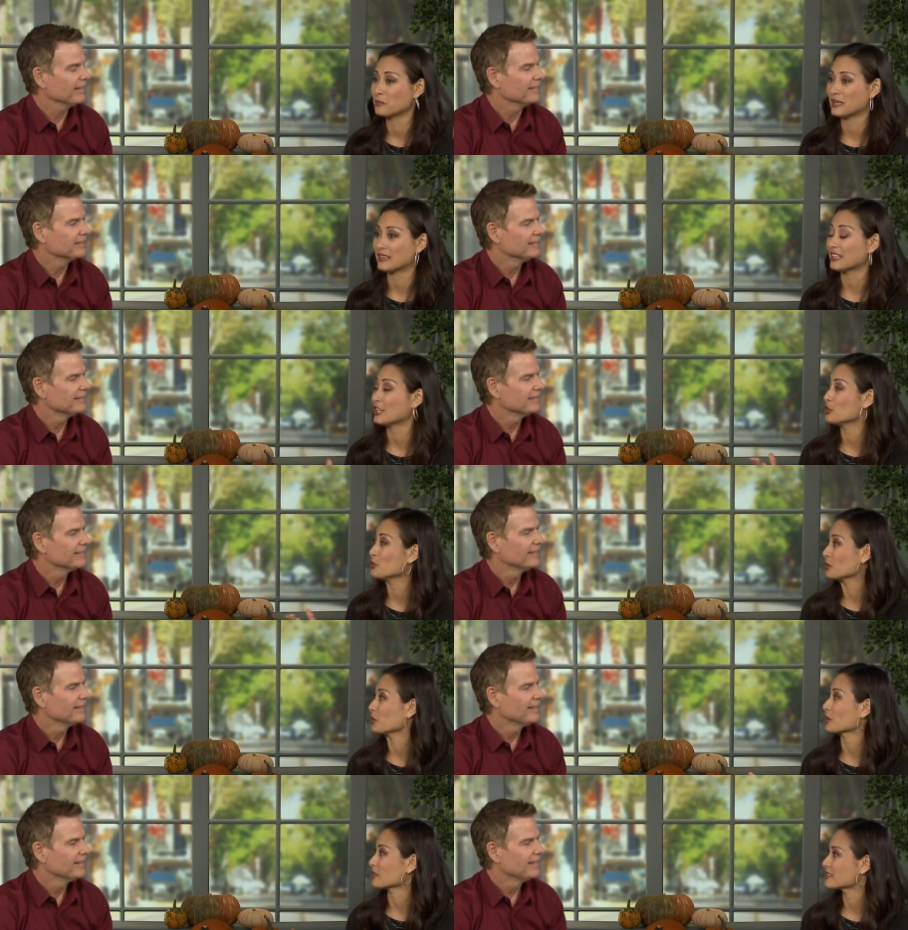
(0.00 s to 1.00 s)
Speaker 1: then yeah. being in New
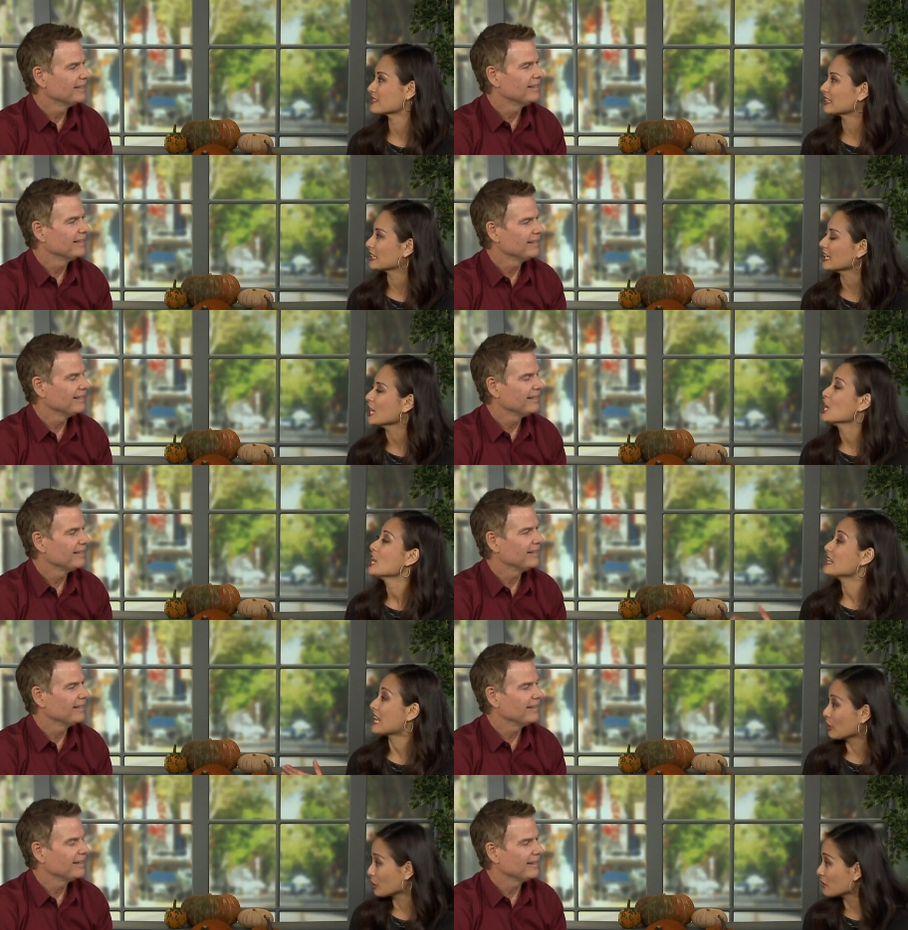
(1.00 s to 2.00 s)
York City.
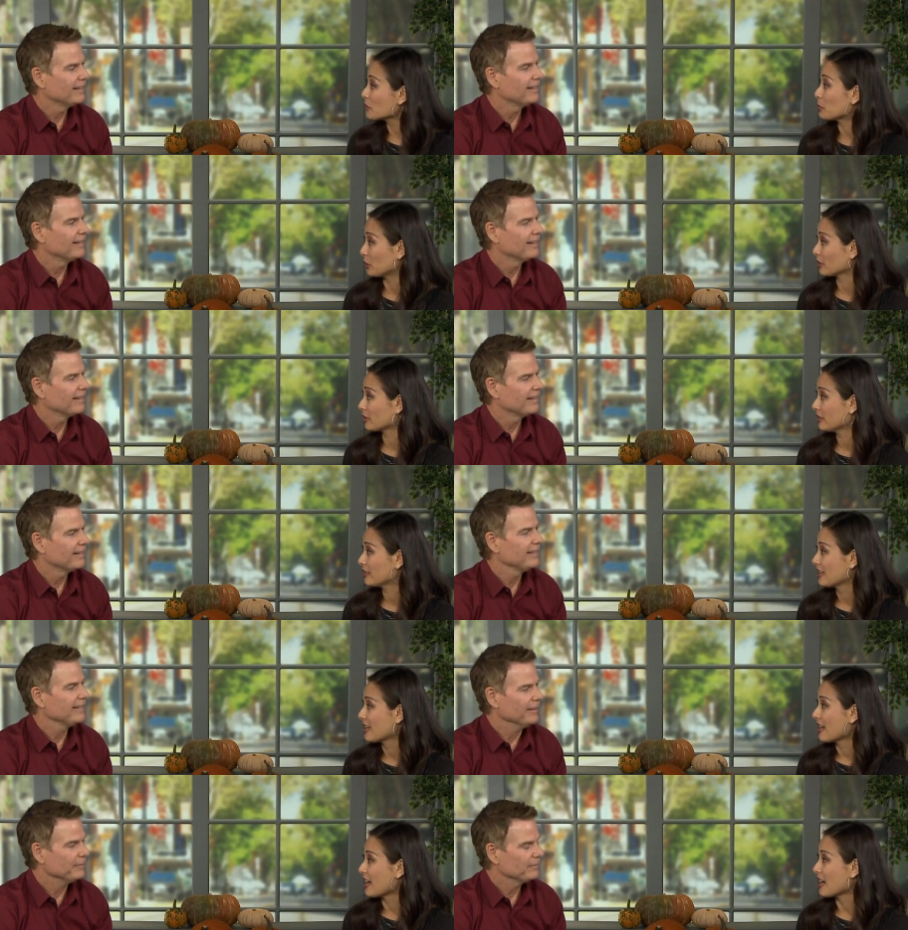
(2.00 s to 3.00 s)
Now you have a book.
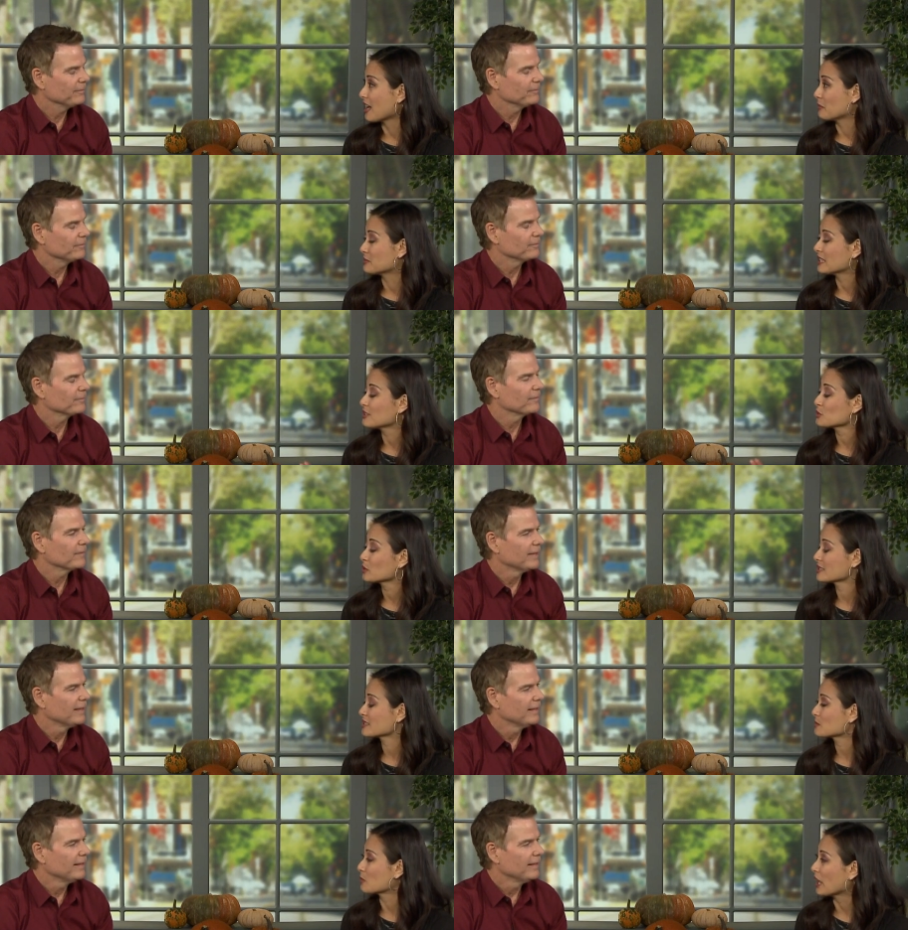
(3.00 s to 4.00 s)
Yep. Uh, tell us
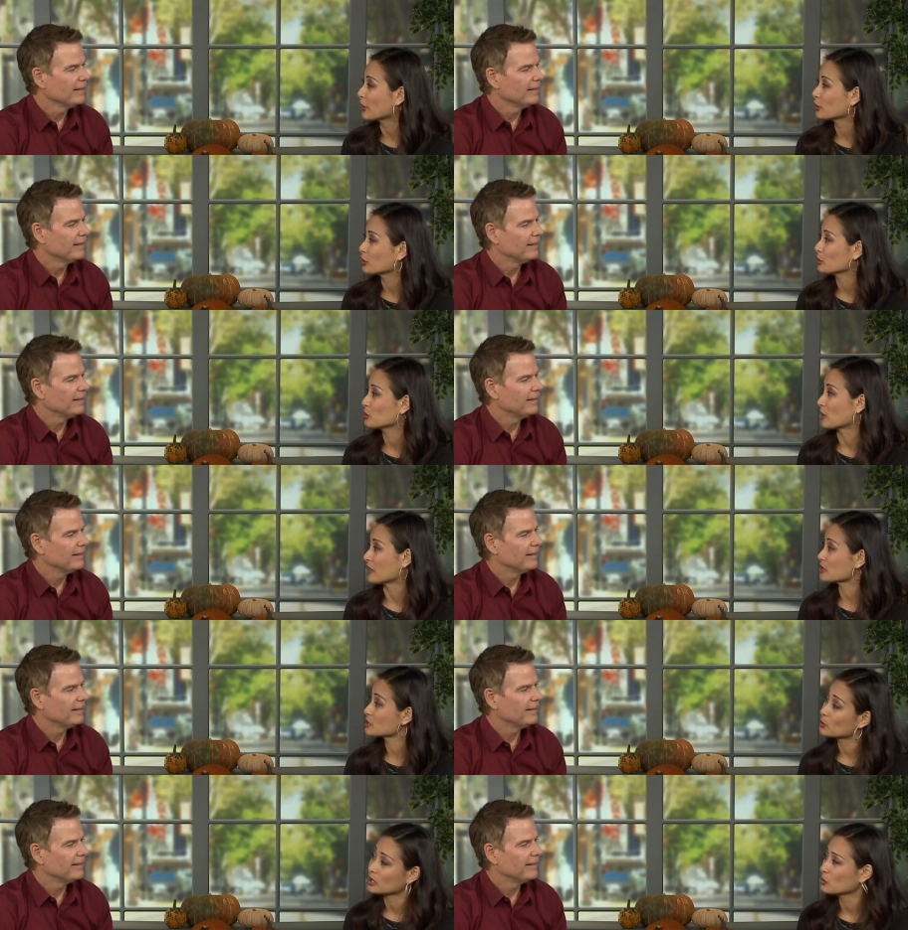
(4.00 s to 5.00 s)
what inspired you to
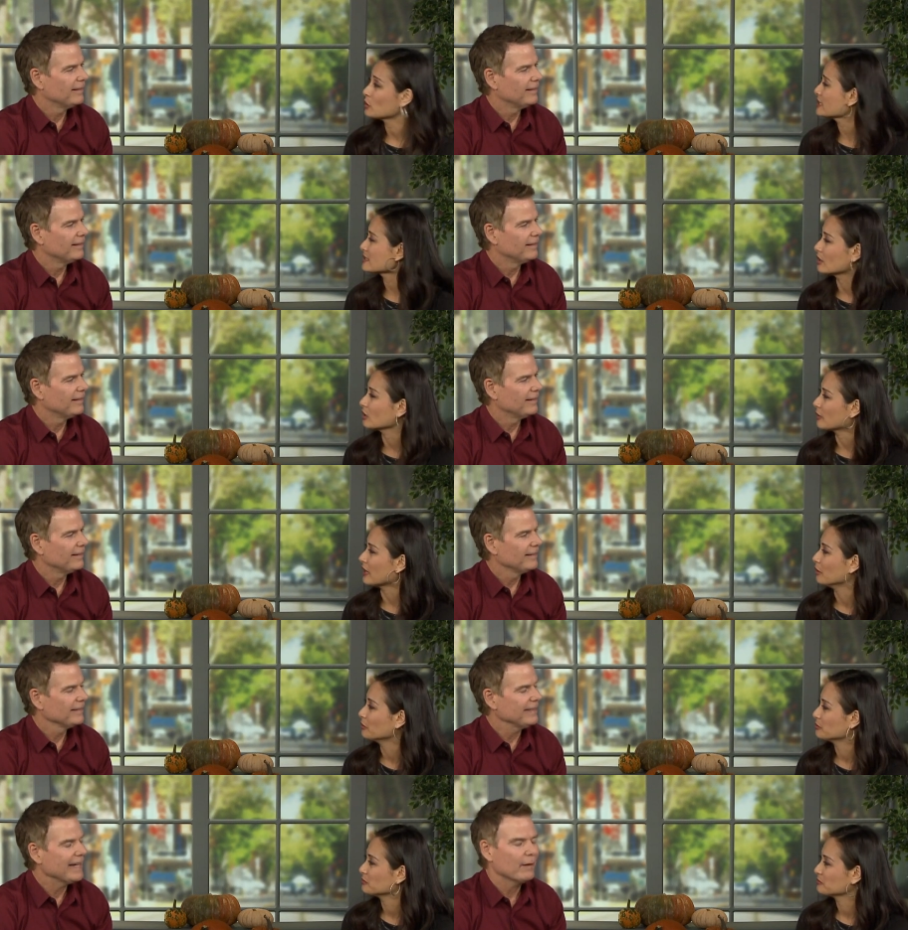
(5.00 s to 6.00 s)
write this book and what is it all
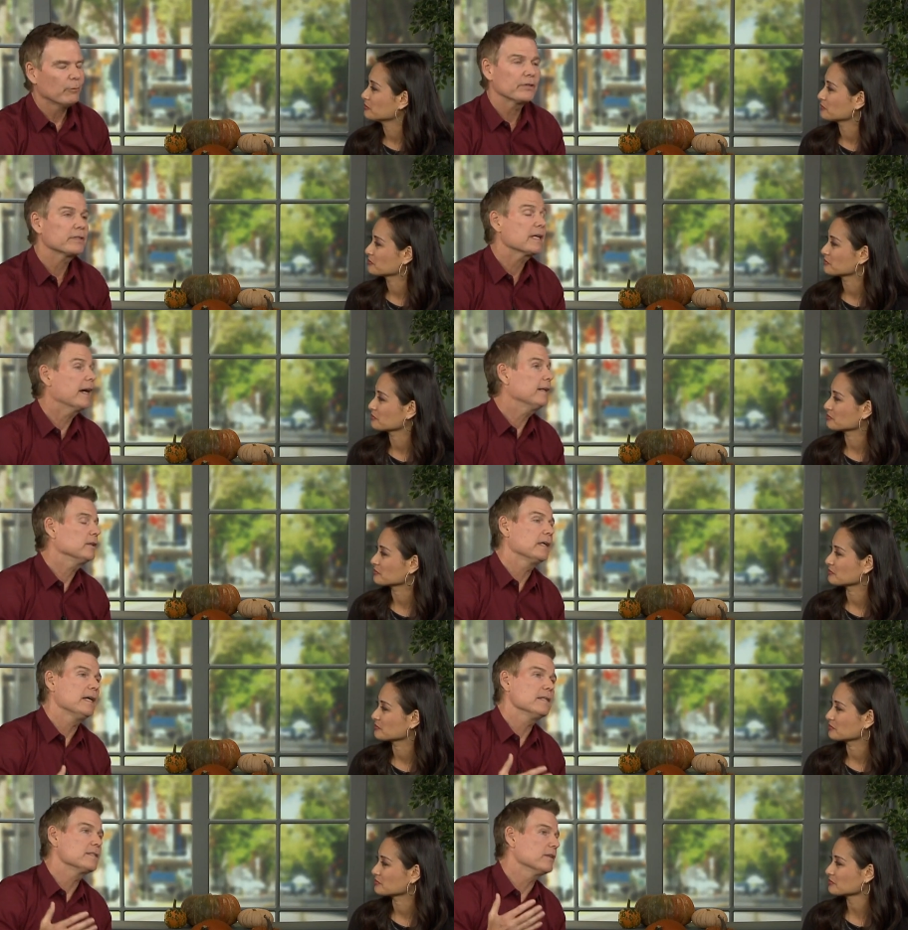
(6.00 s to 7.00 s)
about?
Speaker 2: Yeah, well, the
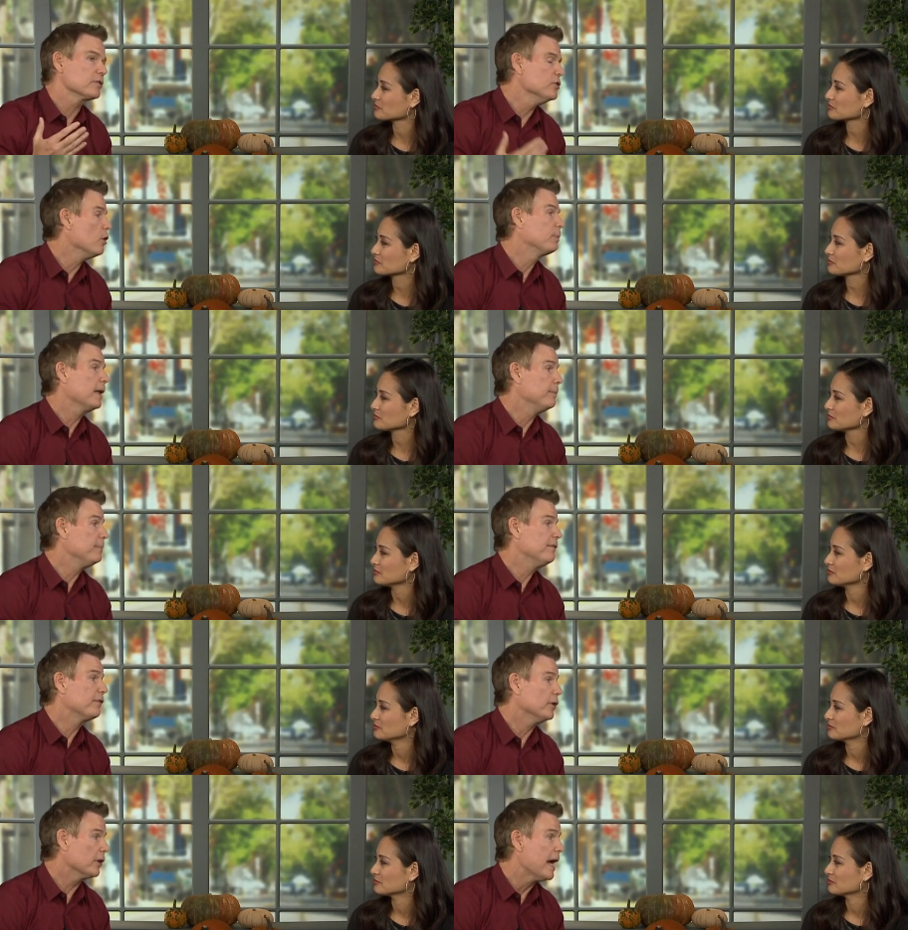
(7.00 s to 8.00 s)
title is There's No Plan
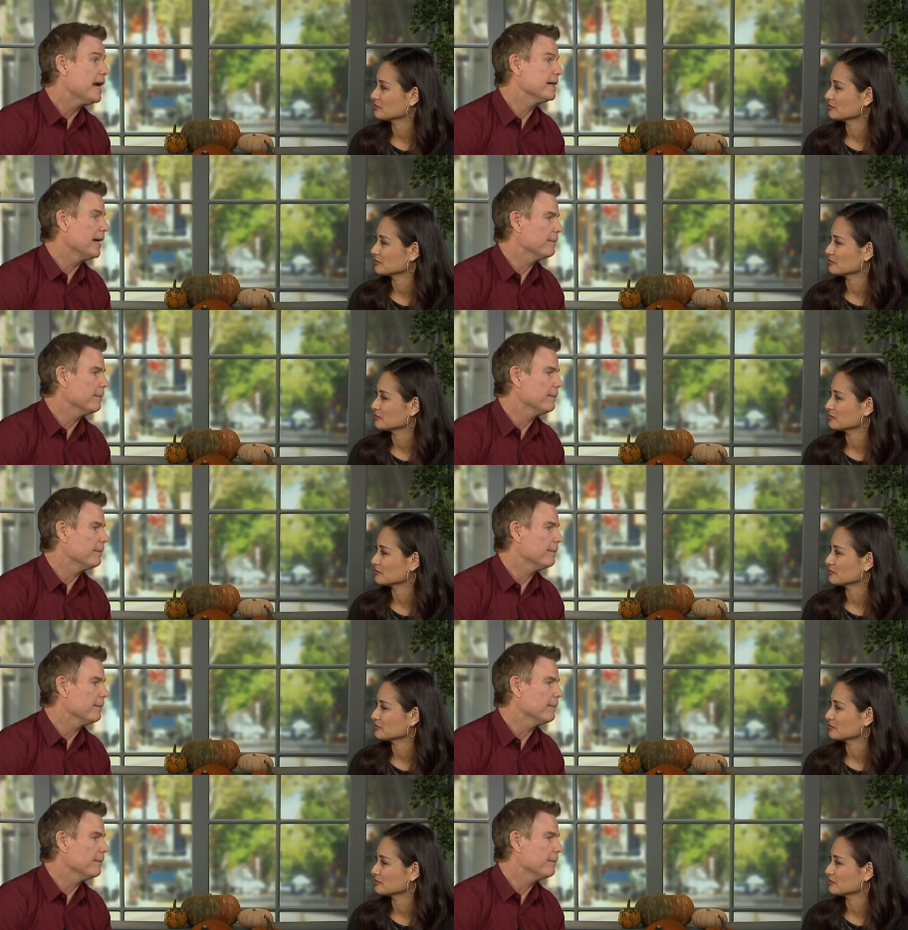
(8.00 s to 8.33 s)
B for Your A